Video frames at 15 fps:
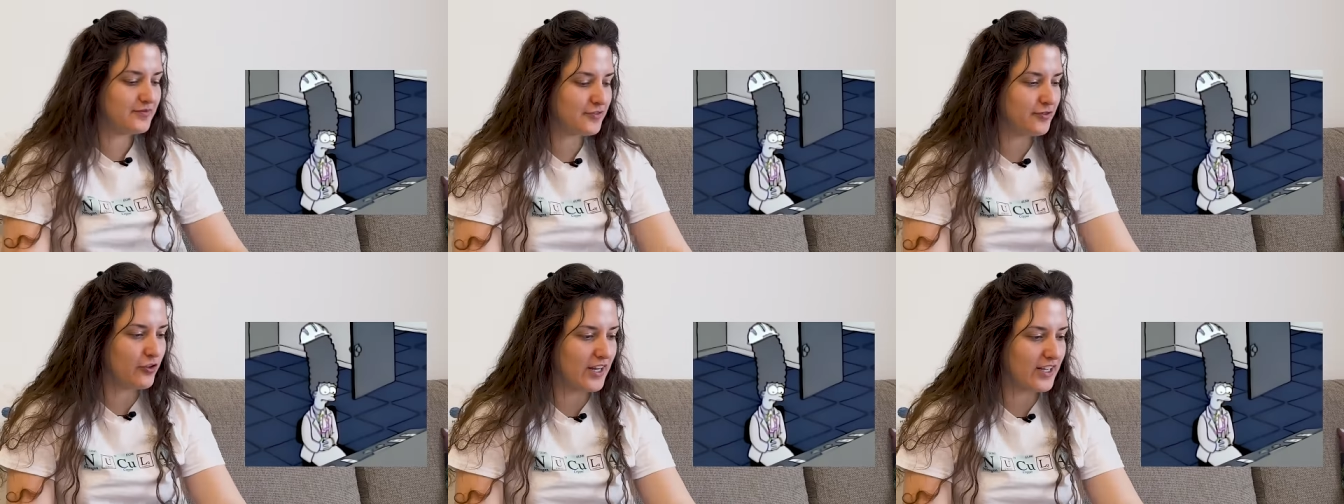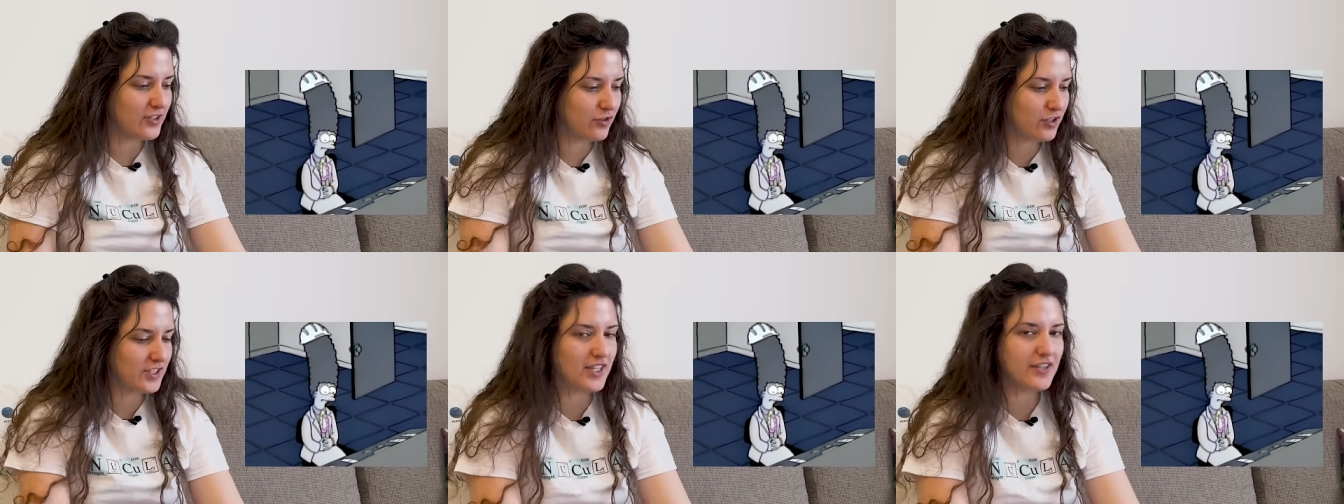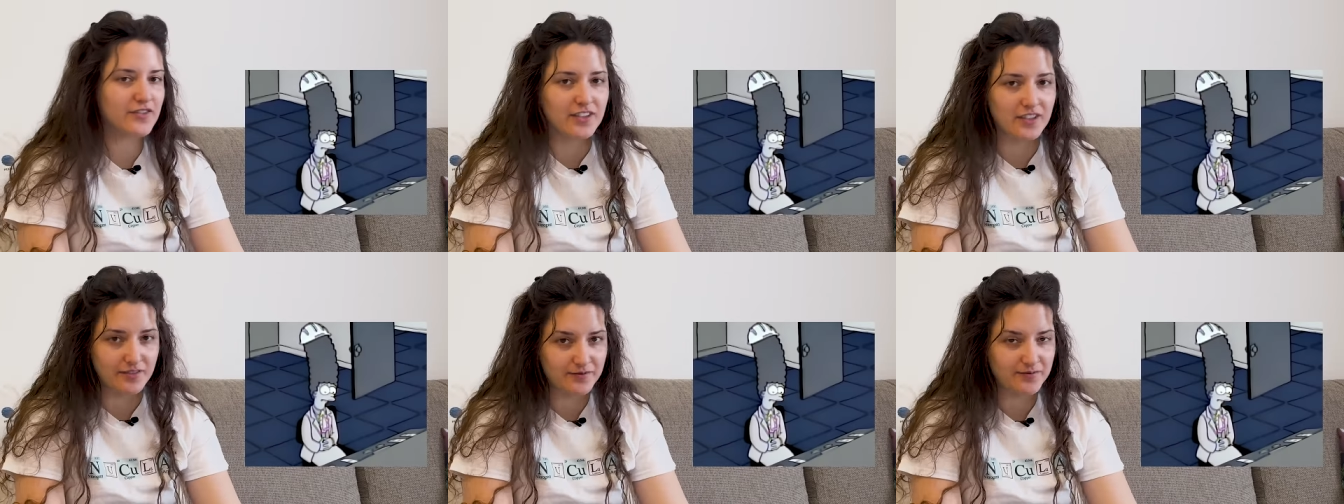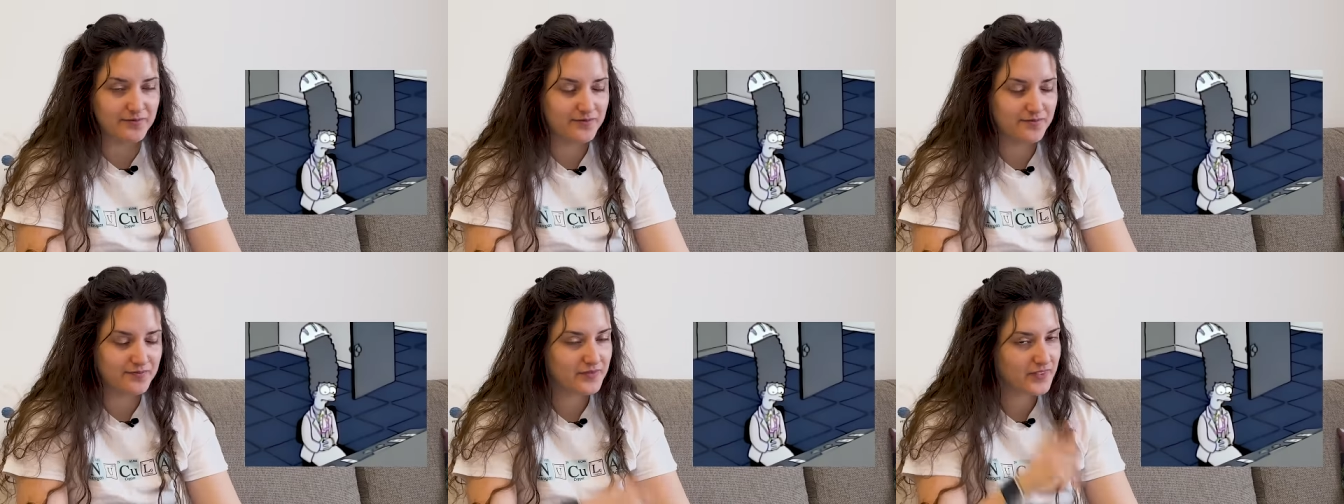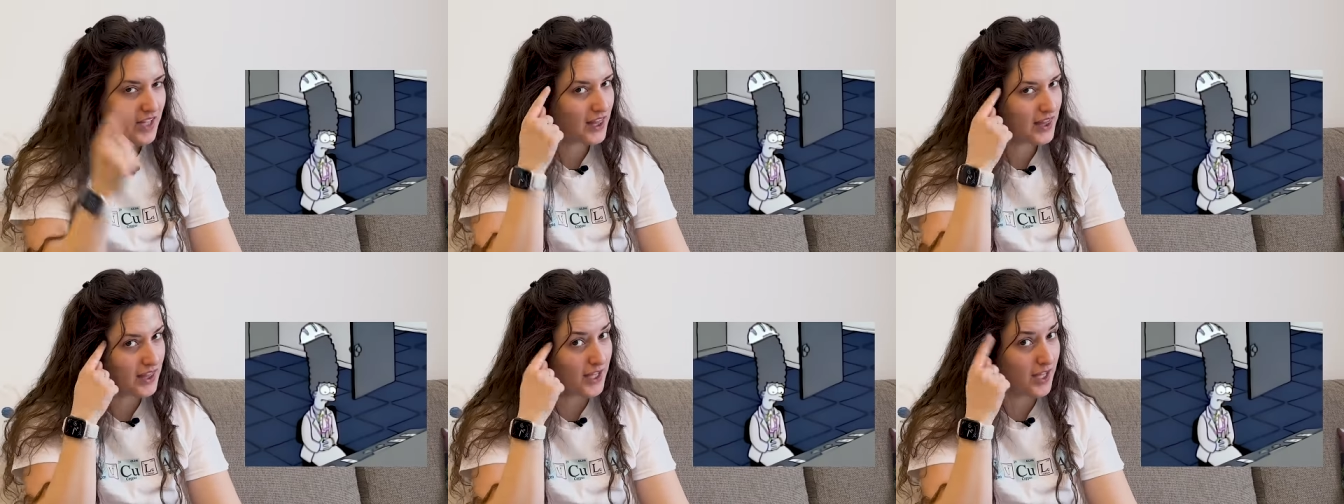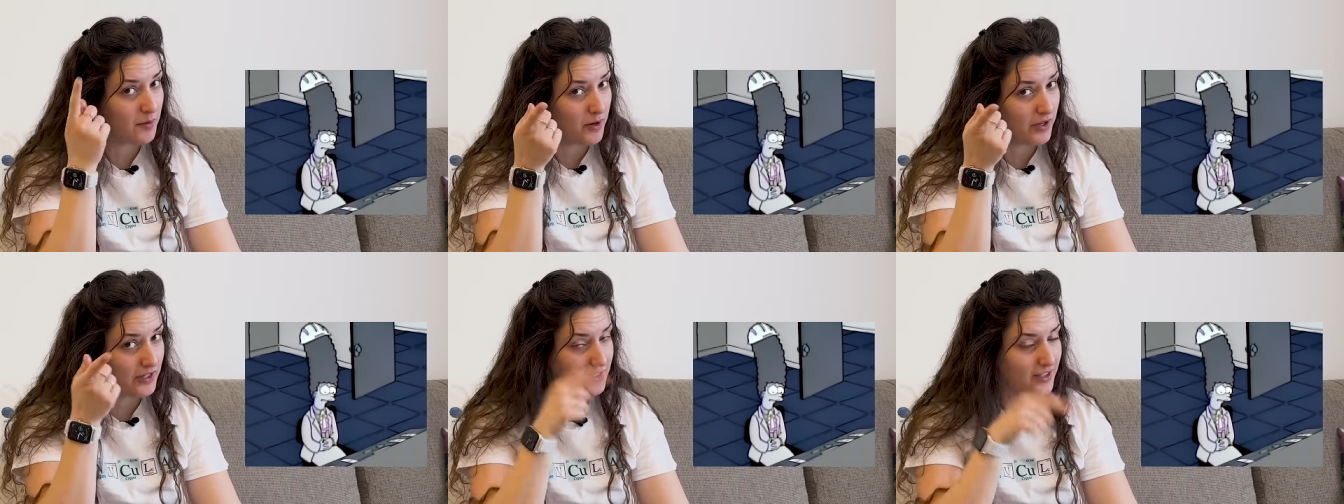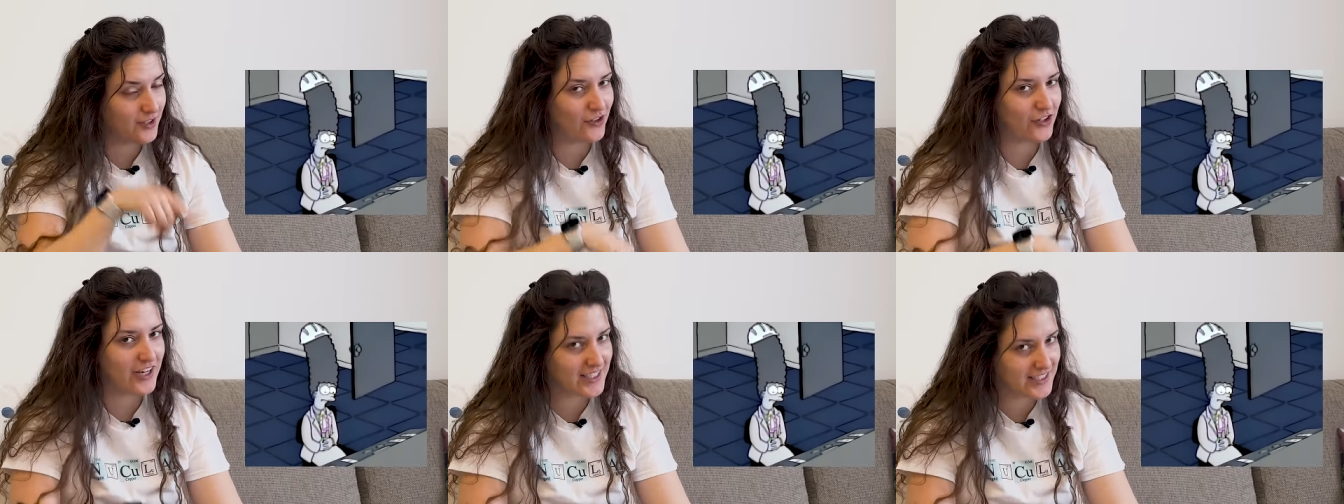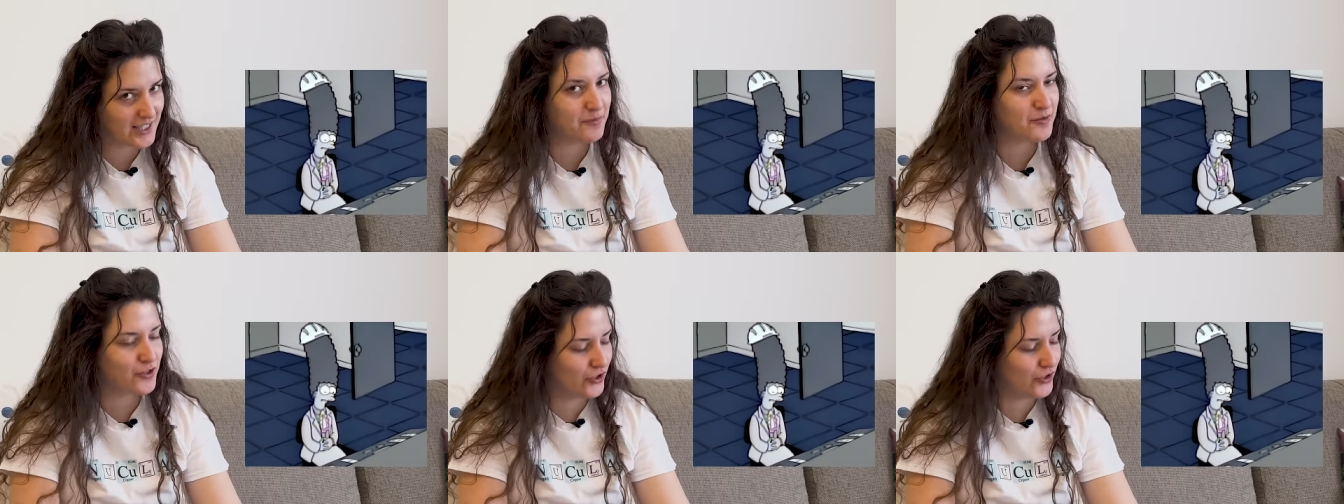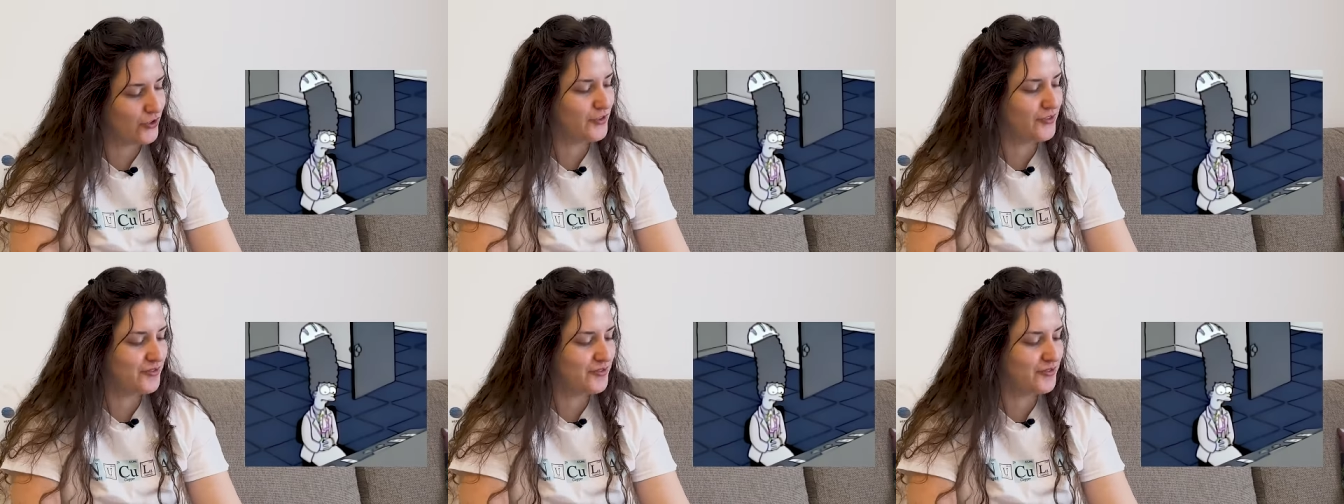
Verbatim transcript: for extra safety? Think about it in your next episode.